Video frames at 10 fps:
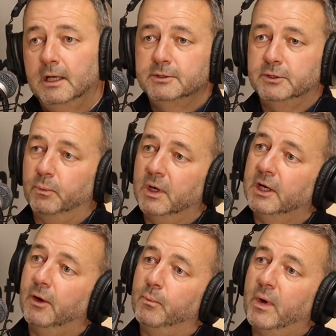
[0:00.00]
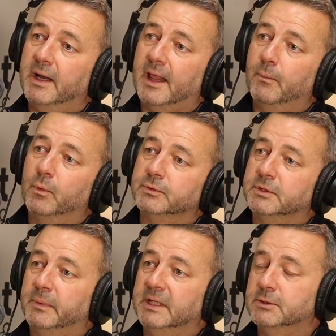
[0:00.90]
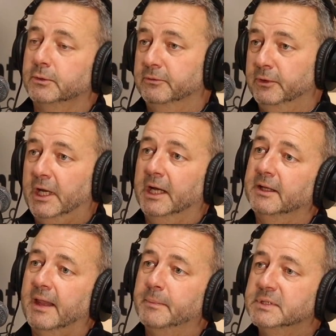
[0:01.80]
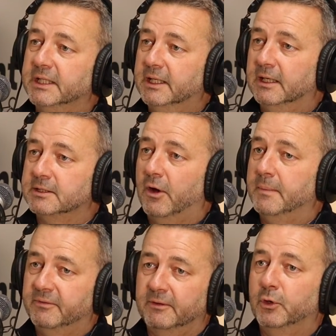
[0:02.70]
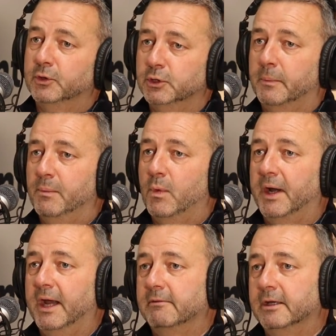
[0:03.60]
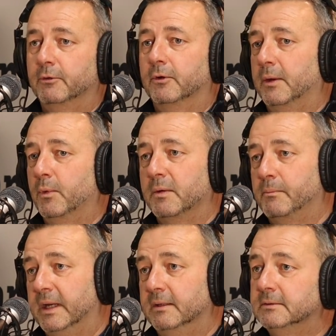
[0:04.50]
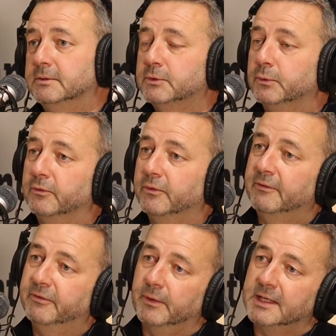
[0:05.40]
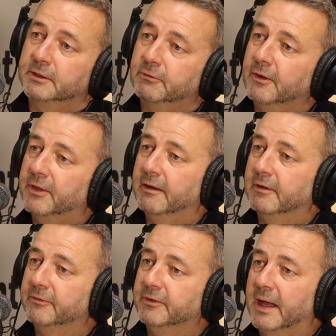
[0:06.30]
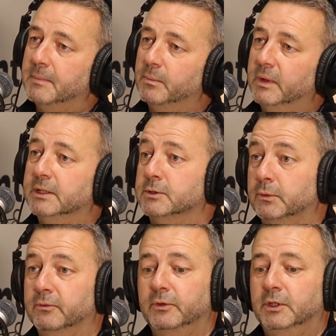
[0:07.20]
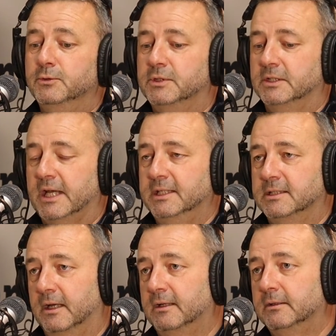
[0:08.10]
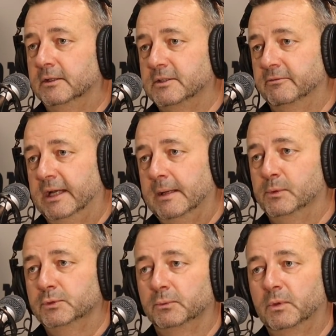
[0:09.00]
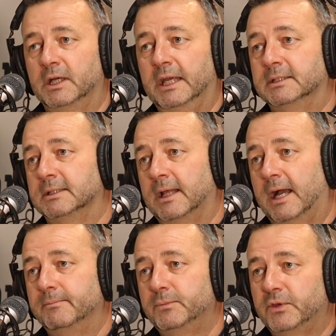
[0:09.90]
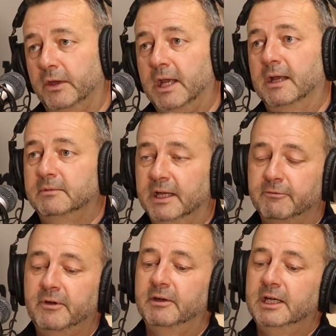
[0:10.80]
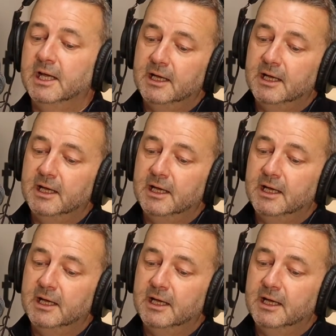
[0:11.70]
to work on where they want to be sort of looking at that particular time. If they've got a job in one area, or they want to be sort of, they feel that's a growth area for them, and we can sort of use the data that's available to work into that. So very,